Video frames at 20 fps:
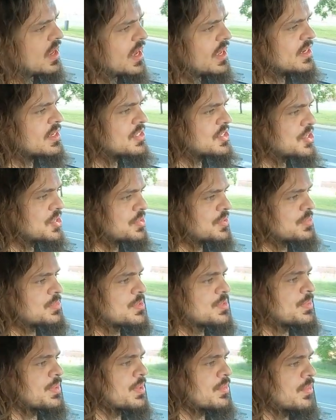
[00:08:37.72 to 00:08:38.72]
I had to choose
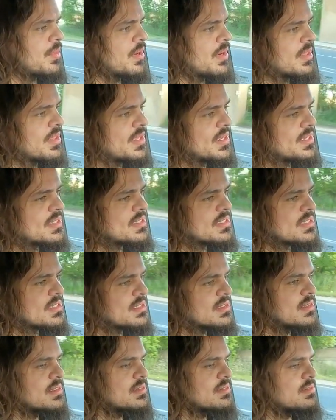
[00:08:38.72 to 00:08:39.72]
between one of
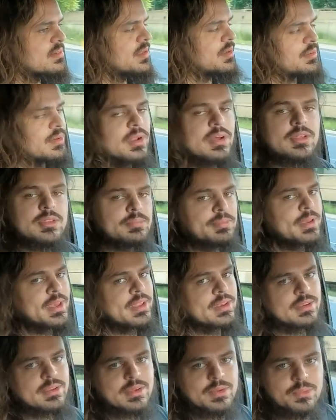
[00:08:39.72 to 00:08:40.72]
these, it would all
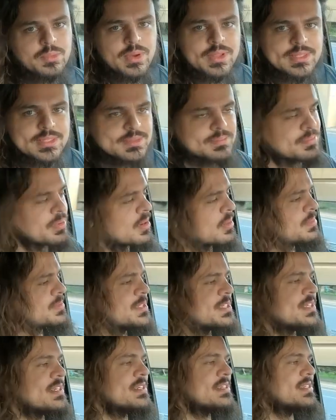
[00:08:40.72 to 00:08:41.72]
depend on what the
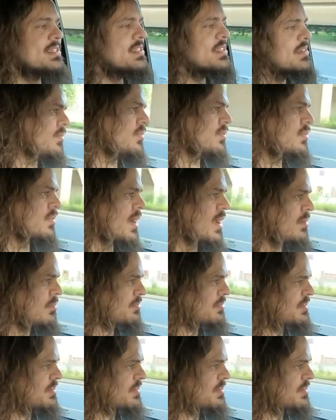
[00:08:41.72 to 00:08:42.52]
purpose is. Ram